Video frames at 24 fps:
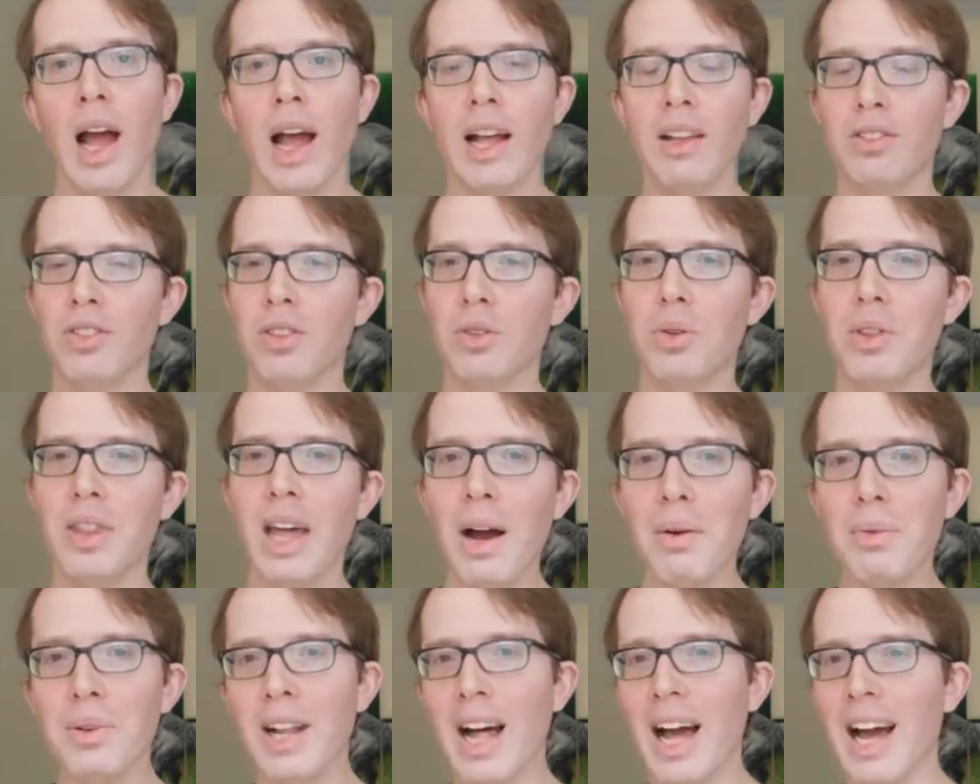And so
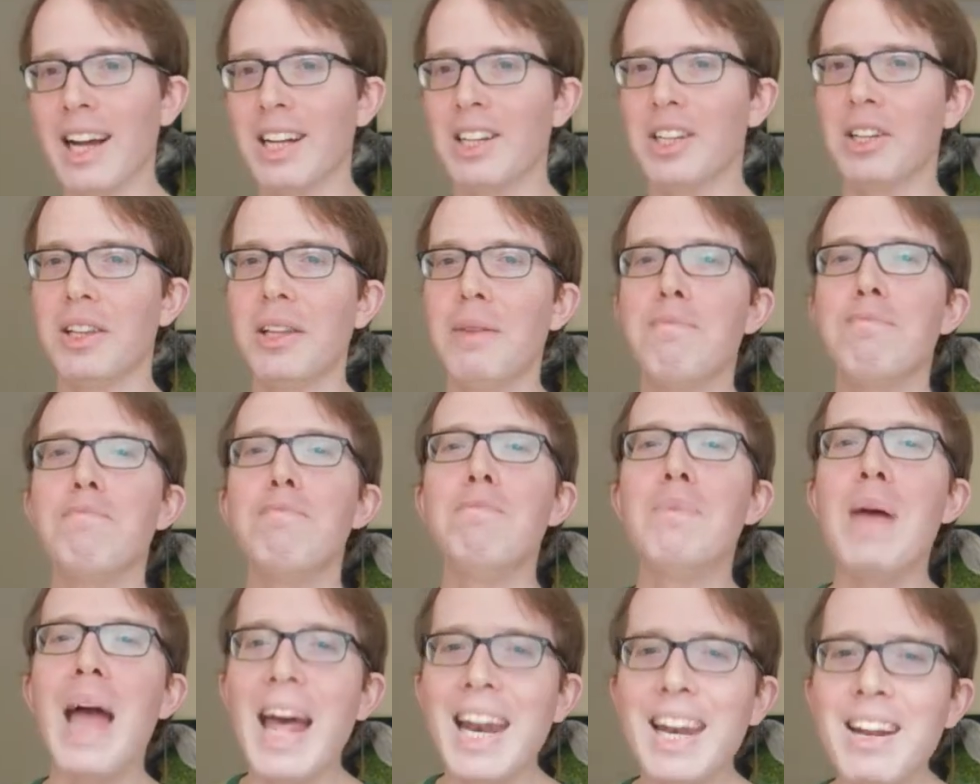that will actually
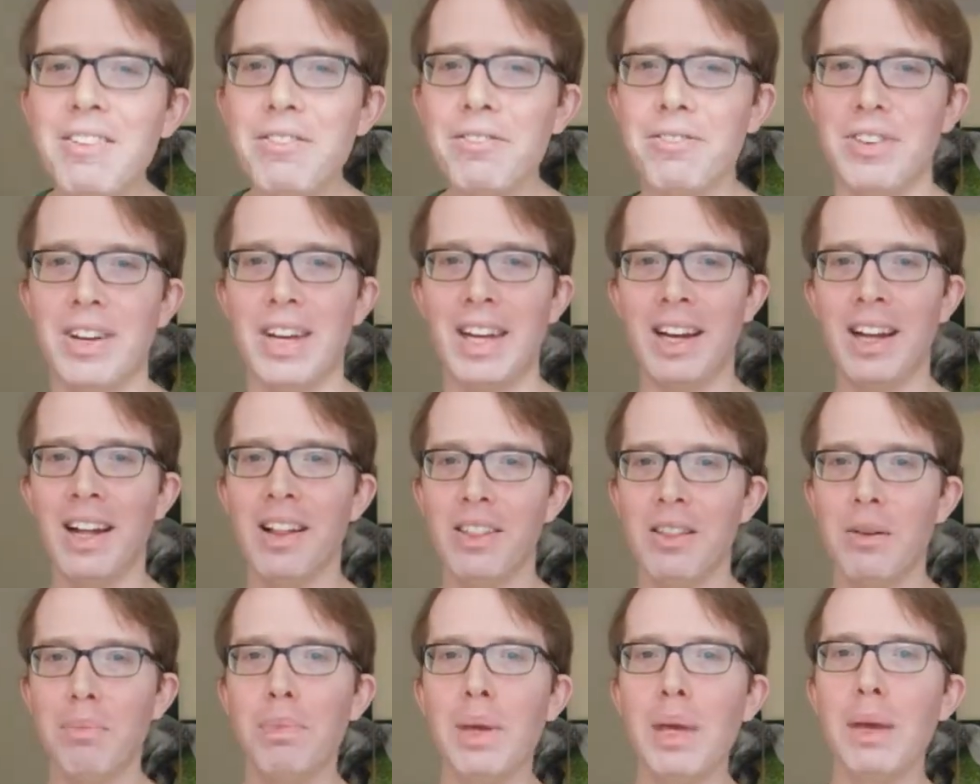
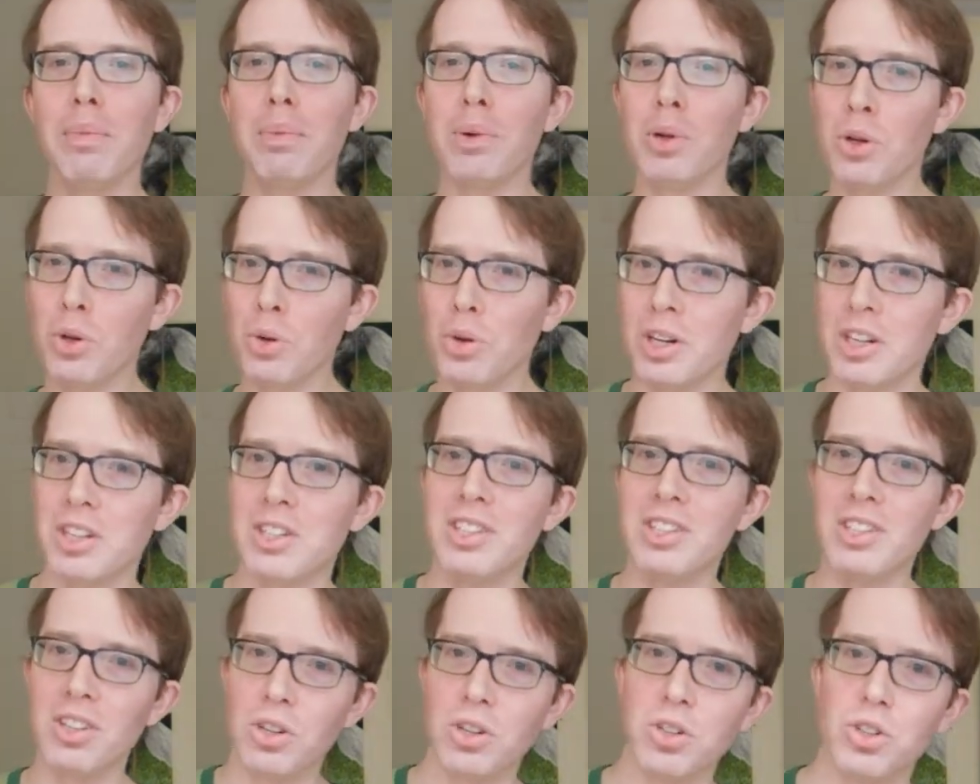benefit the people who are
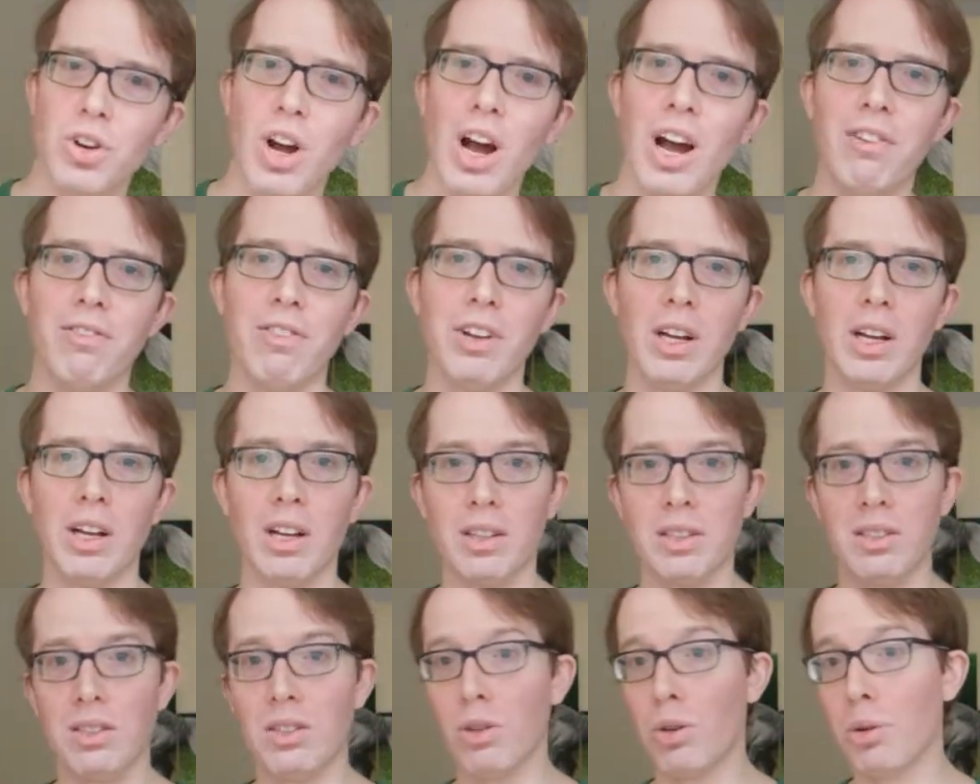still driving,
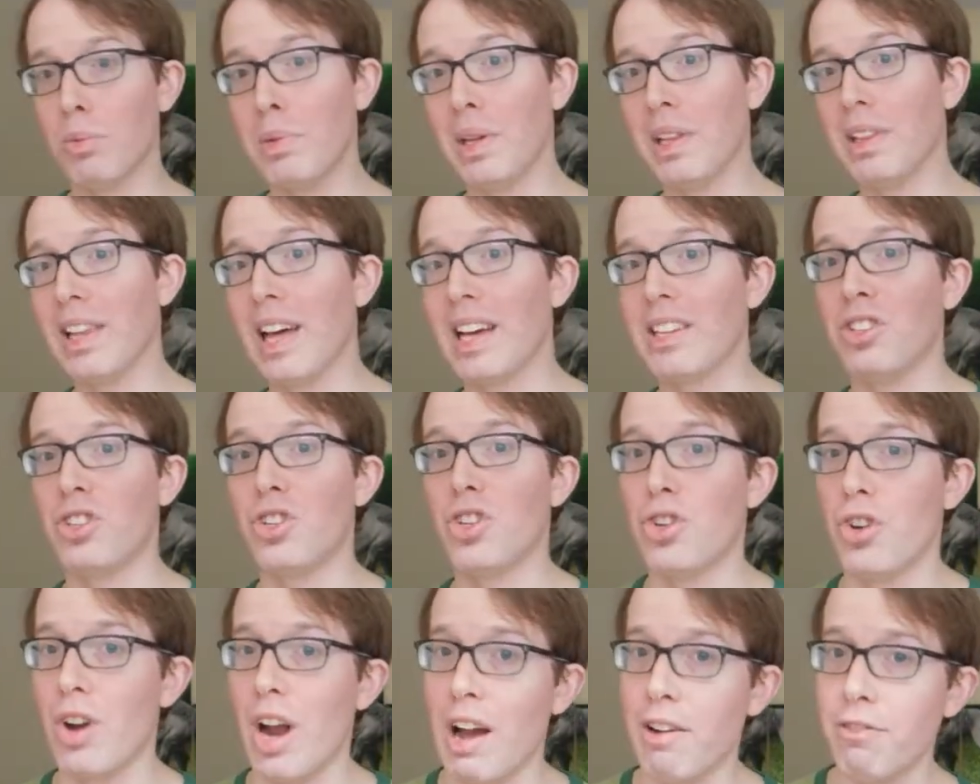because there will be
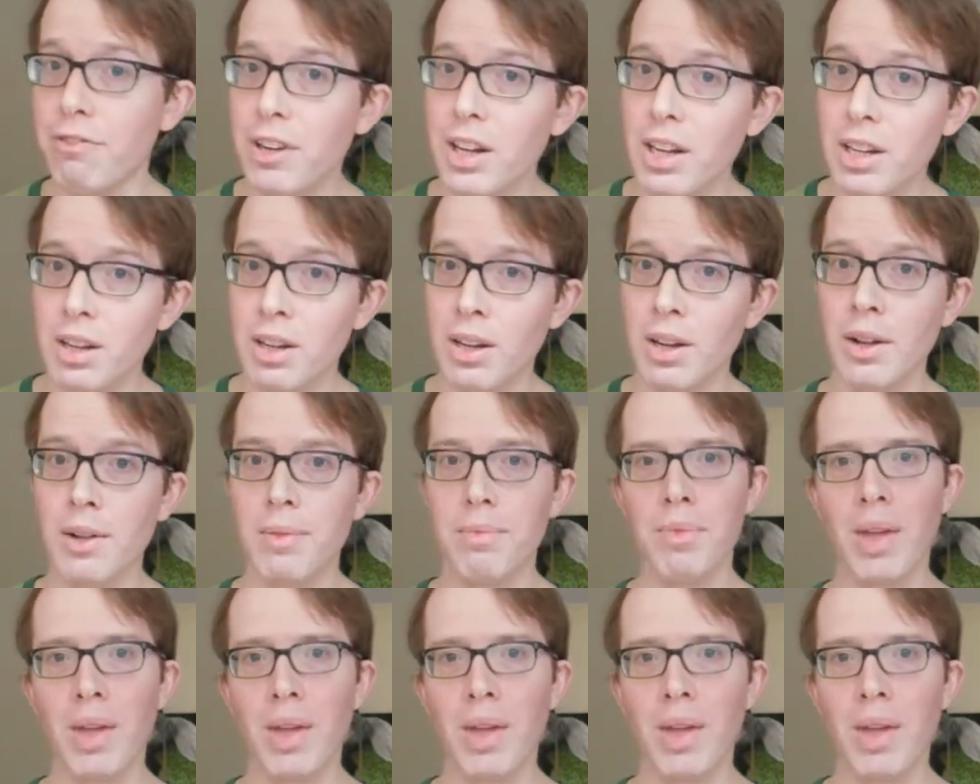less traffic,